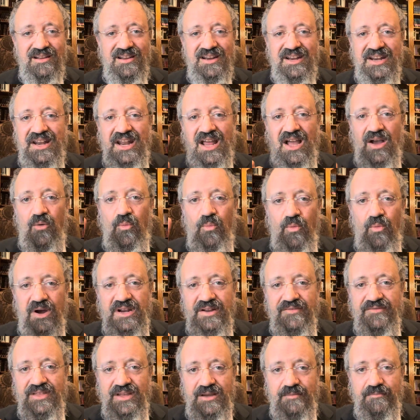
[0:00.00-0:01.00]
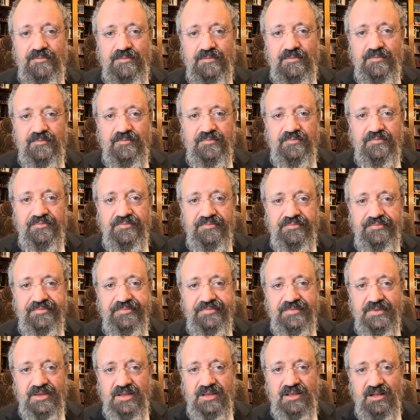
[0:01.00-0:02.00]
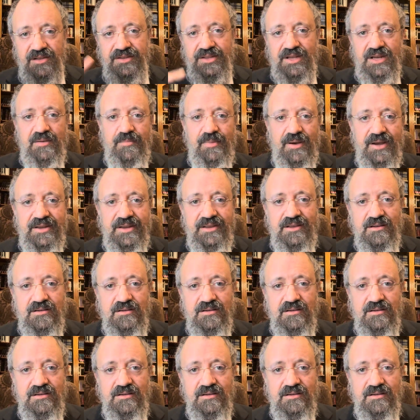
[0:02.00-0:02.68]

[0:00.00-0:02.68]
Not one of them killed anybody.